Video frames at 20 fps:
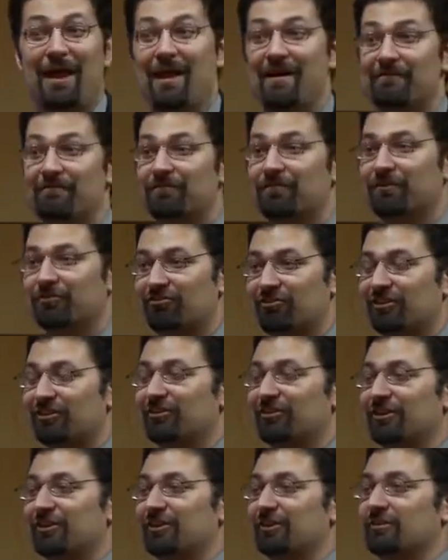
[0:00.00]
Every
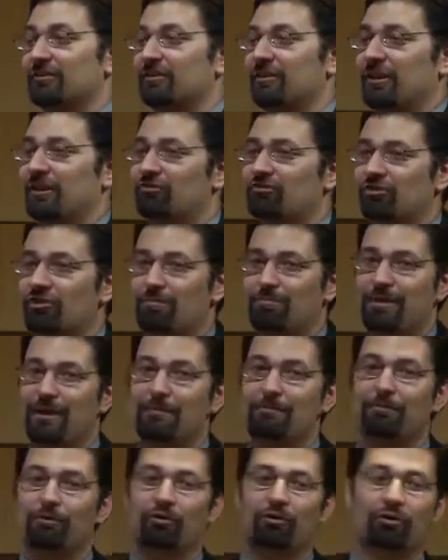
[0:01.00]
single year. These are the
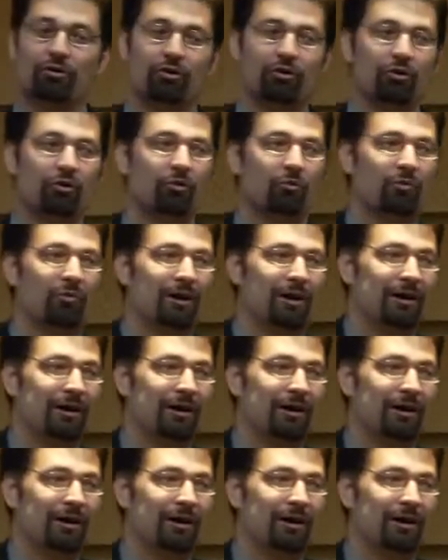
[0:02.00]
people who,